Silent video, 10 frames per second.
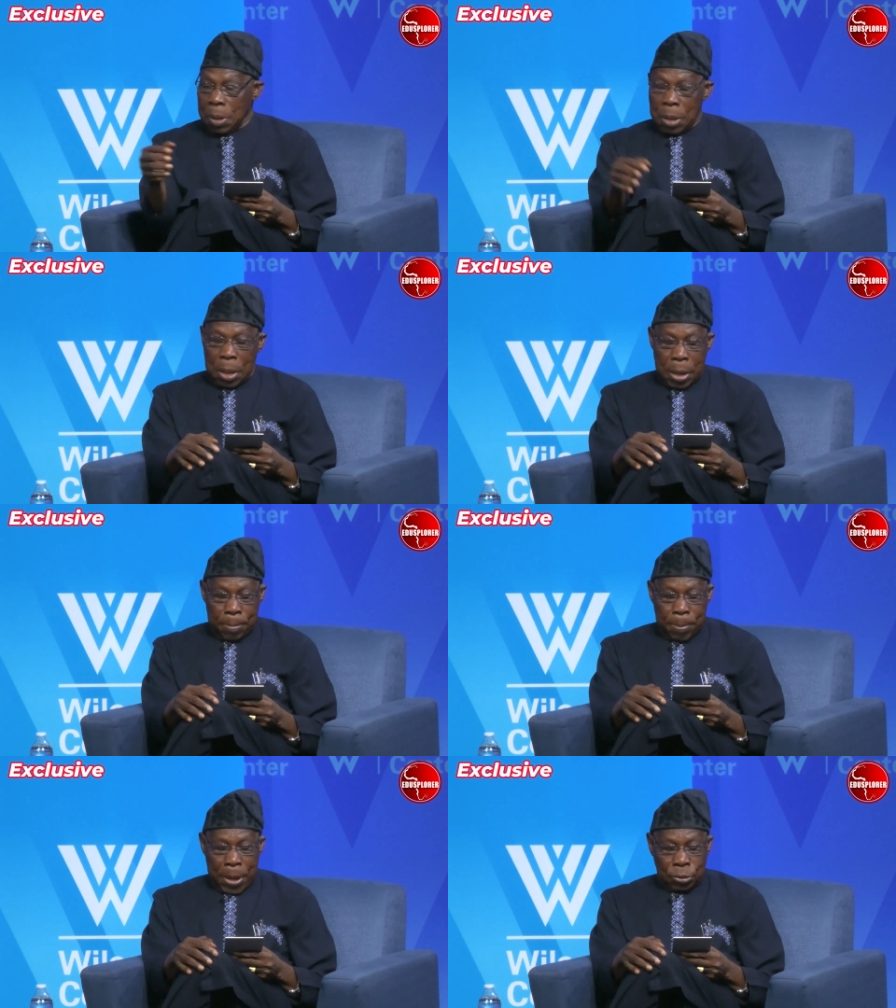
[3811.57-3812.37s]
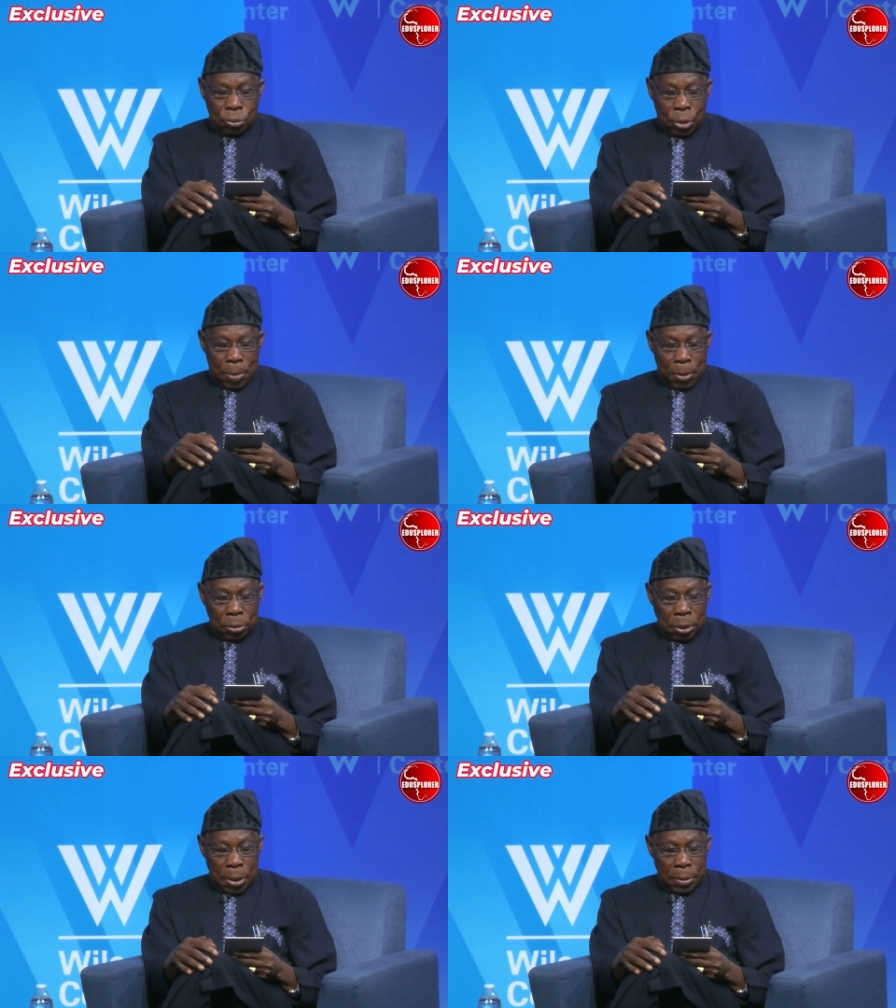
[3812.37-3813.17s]
Pat talk about
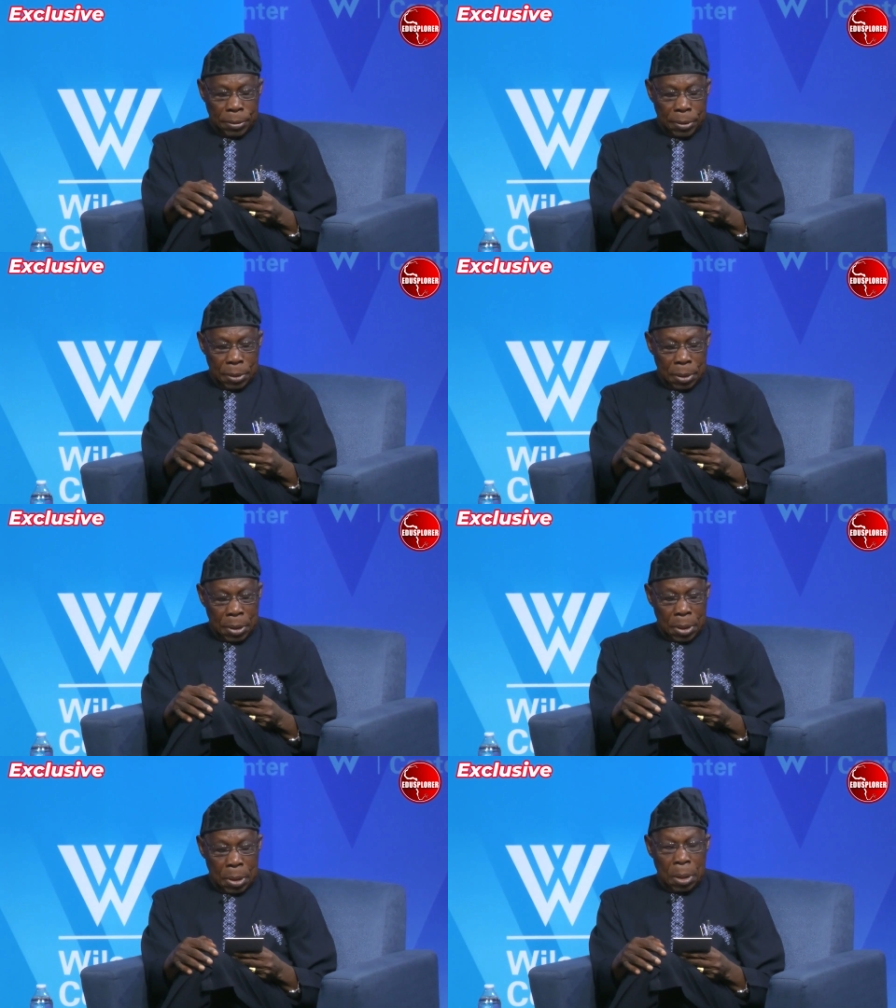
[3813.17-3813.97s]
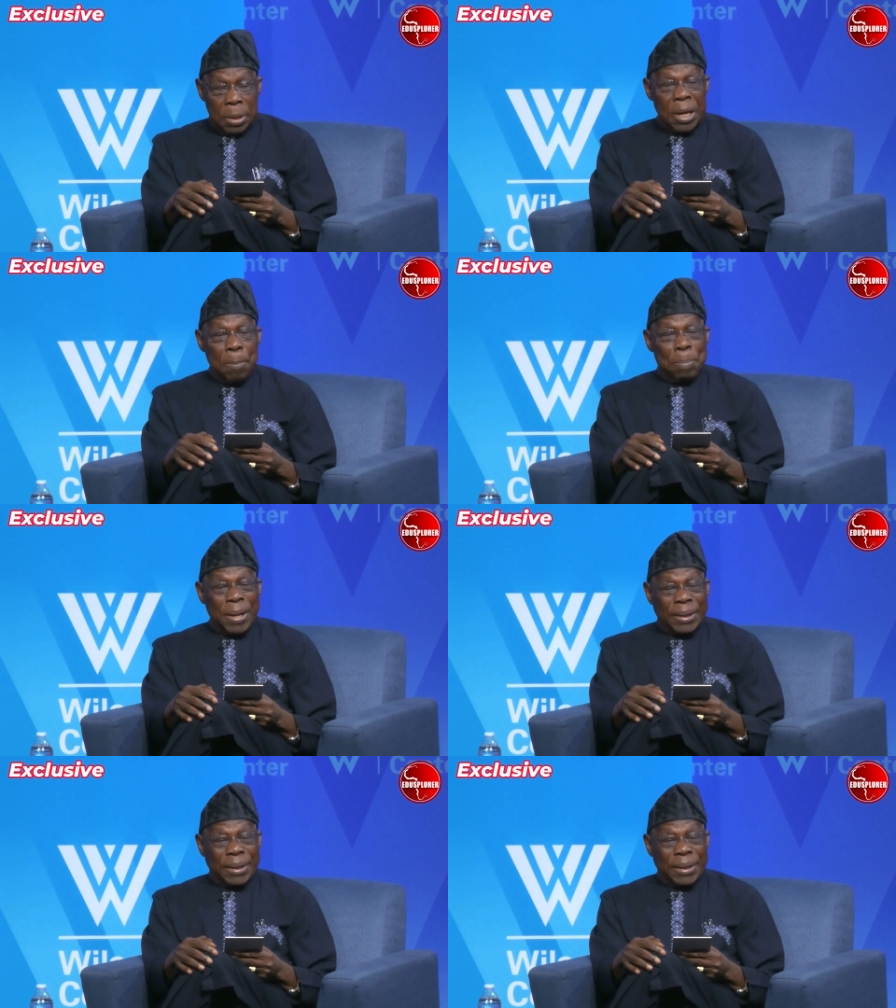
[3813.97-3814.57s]
health. Number